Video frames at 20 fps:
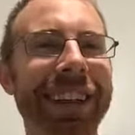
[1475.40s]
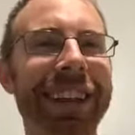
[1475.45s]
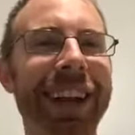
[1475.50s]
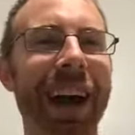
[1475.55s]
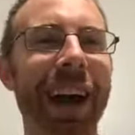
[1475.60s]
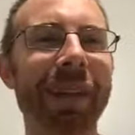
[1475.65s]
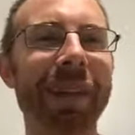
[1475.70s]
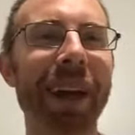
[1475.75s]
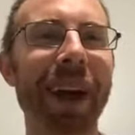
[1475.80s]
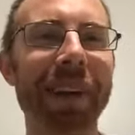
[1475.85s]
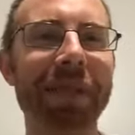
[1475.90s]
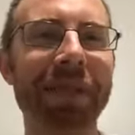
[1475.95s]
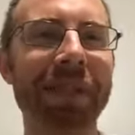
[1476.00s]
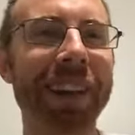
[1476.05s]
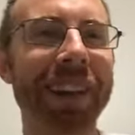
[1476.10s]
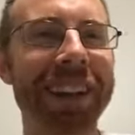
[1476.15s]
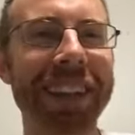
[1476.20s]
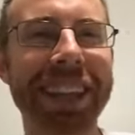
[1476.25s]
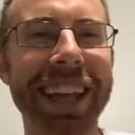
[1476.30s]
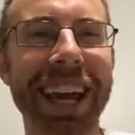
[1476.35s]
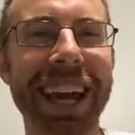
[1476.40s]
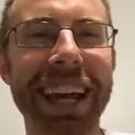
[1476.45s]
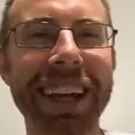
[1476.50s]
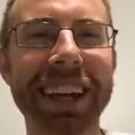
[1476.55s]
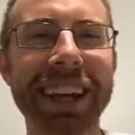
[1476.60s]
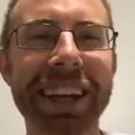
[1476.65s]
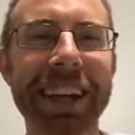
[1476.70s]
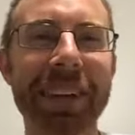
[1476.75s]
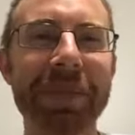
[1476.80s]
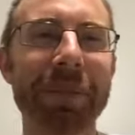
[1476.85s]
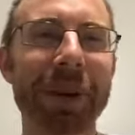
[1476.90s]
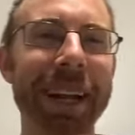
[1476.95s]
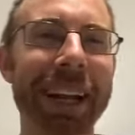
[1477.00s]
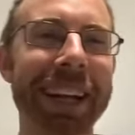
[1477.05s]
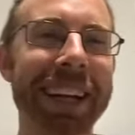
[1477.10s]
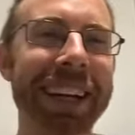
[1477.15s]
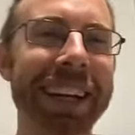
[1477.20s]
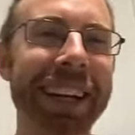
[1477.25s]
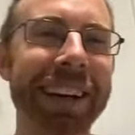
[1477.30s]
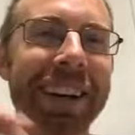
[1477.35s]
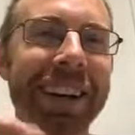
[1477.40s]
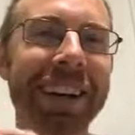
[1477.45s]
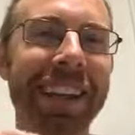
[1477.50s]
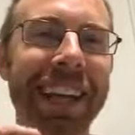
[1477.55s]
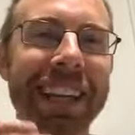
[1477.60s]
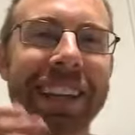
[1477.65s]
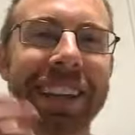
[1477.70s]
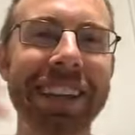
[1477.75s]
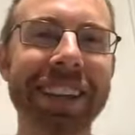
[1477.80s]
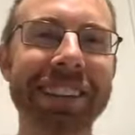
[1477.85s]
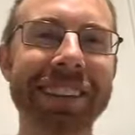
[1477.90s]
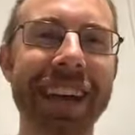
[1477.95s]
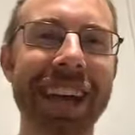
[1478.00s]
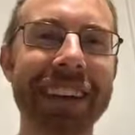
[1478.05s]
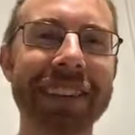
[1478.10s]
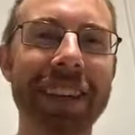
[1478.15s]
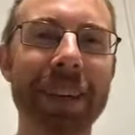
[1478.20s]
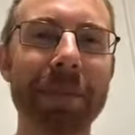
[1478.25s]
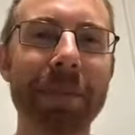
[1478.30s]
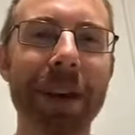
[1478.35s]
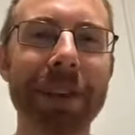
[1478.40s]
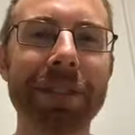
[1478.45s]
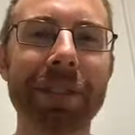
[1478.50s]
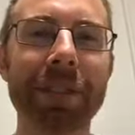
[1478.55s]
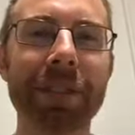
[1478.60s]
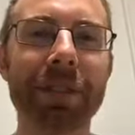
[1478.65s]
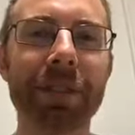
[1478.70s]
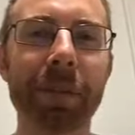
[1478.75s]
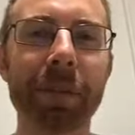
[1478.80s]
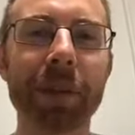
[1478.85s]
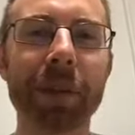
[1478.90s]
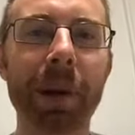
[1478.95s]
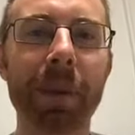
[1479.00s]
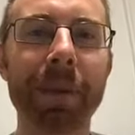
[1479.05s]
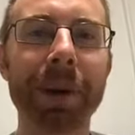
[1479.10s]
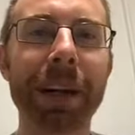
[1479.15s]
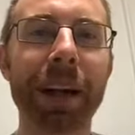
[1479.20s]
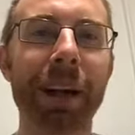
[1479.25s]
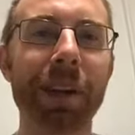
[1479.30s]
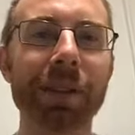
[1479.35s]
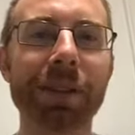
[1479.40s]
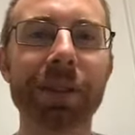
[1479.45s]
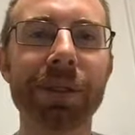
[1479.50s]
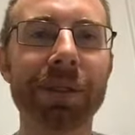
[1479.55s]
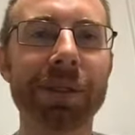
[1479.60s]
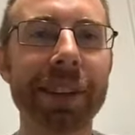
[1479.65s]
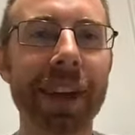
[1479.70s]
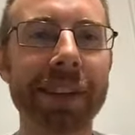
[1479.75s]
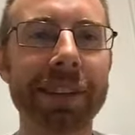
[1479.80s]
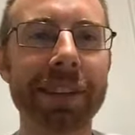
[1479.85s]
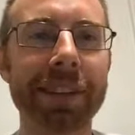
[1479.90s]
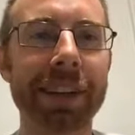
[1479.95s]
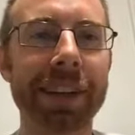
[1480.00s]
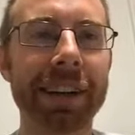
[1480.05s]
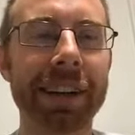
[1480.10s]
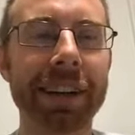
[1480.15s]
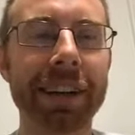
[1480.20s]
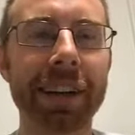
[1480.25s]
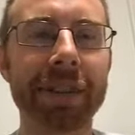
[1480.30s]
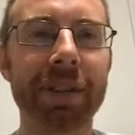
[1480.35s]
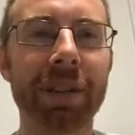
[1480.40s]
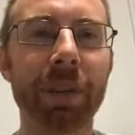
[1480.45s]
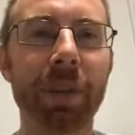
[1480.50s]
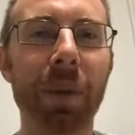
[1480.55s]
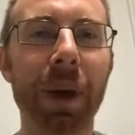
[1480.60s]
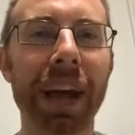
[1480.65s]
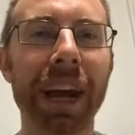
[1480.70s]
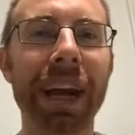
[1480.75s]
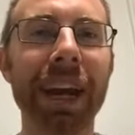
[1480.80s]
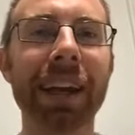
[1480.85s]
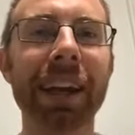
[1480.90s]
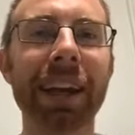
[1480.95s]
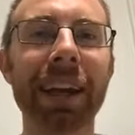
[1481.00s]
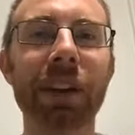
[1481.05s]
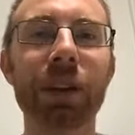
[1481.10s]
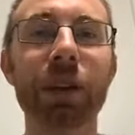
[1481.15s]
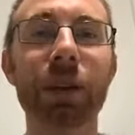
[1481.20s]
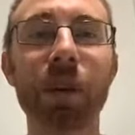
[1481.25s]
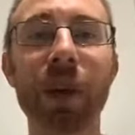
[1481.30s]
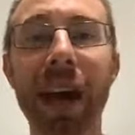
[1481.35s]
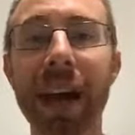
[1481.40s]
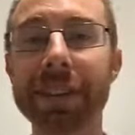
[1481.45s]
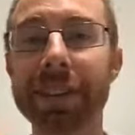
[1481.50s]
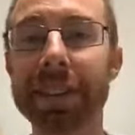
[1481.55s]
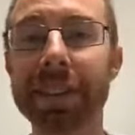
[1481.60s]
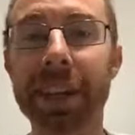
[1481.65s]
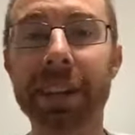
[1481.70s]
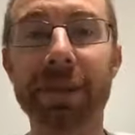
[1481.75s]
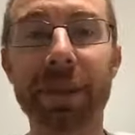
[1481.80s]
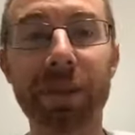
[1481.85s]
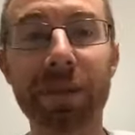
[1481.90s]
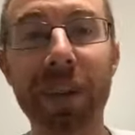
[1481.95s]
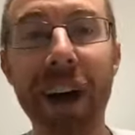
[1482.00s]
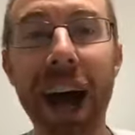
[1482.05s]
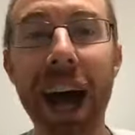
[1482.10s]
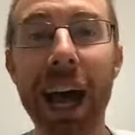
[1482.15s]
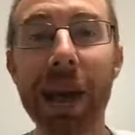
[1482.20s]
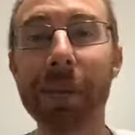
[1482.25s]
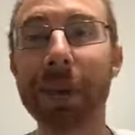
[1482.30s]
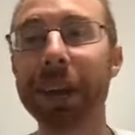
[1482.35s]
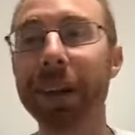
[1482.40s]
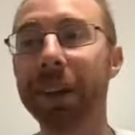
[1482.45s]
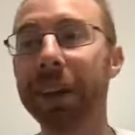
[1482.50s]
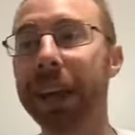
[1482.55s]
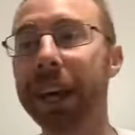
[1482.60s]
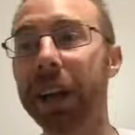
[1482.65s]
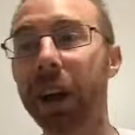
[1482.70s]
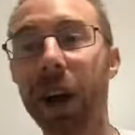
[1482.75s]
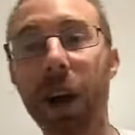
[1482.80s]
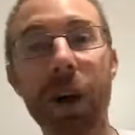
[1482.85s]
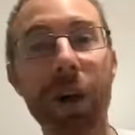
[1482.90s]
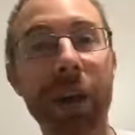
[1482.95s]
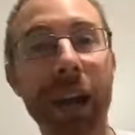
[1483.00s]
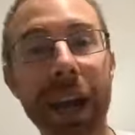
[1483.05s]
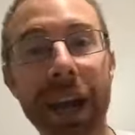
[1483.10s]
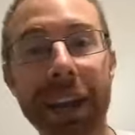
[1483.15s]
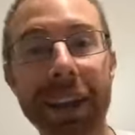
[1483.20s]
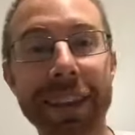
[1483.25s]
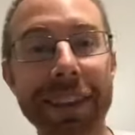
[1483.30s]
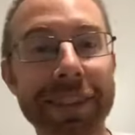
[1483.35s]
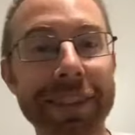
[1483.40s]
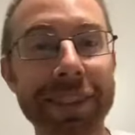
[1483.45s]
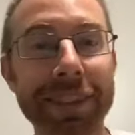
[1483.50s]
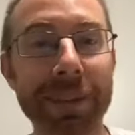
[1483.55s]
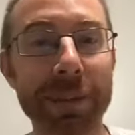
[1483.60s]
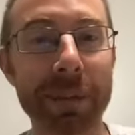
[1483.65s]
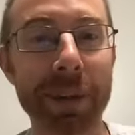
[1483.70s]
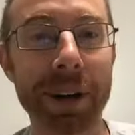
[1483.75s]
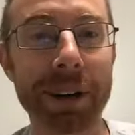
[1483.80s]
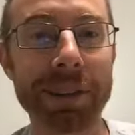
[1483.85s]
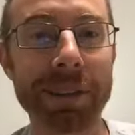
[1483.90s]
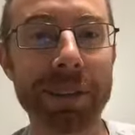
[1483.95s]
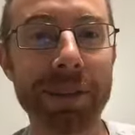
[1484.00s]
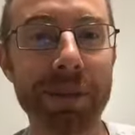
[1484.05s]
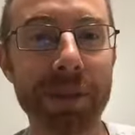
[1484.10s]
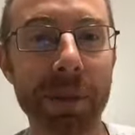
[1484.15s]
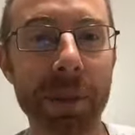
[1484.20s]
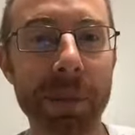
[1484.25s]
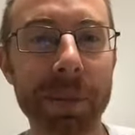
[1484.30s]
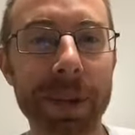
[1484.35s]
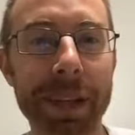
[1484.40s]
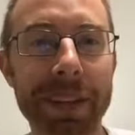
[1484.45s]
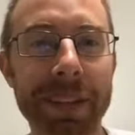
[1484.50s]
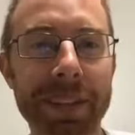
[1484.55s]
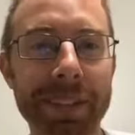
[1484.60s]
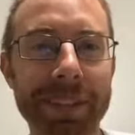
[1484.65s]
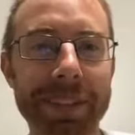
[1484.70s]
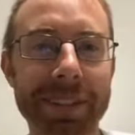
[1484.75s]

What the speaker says: I'm not feeling that. But hear like the exact same message from someone else who says it in a different way, who has a different vibe, and you're like, okay, this is a person for me.